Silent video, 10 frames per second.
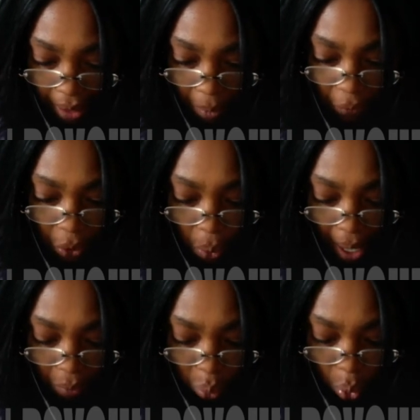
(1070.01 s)
Some of you
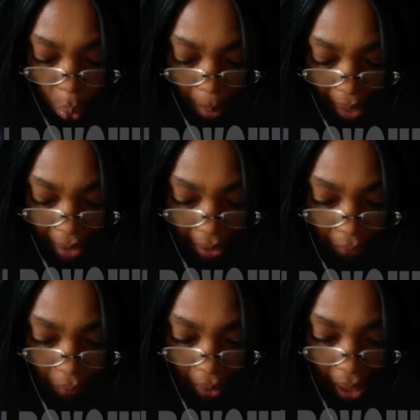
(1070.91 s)
have
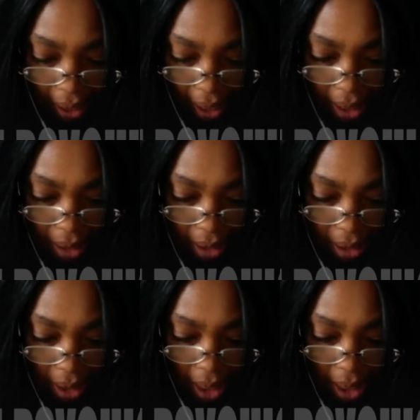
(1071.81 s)
romantic feelings